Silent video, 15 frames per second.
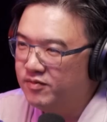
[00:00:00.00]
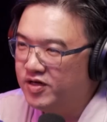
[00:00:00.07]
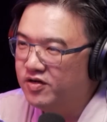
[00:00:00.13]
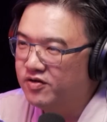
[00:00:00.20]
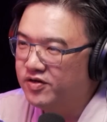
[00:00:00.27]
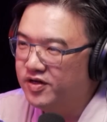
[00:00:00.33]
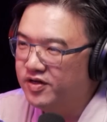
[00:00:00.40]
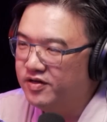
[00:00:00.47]
But
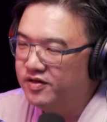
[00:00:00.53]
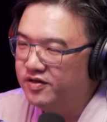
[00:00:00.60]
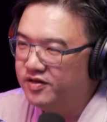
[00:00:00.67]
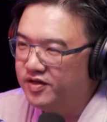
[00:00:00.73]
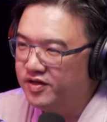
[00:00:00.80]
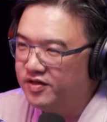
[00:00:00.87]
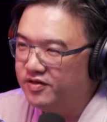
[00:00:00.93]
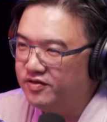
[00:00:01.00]
now that
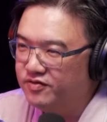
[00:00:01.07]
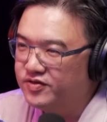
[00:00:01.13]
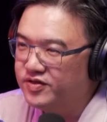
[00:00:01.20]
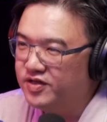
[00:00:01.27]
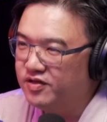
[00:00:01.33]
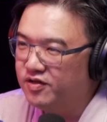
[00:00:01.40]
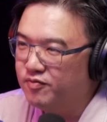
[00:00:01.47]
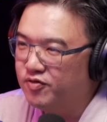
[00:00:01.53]
you
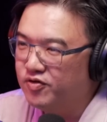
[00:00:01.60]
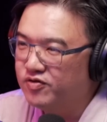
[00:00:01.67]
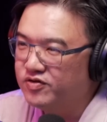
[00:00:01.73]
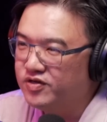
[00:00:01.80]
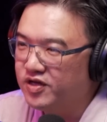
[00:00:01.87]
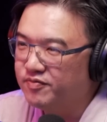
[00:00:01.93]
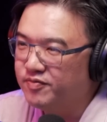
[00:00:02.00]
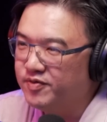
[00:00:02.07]
see a lot more
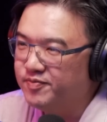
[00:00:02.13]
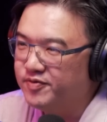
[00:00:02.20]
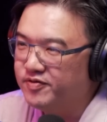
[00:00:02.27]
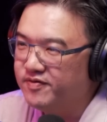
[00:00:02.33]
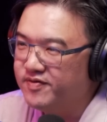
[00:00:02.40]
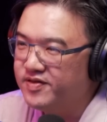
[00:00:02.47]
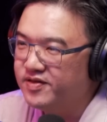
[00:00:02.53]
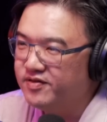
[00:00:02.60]
young people with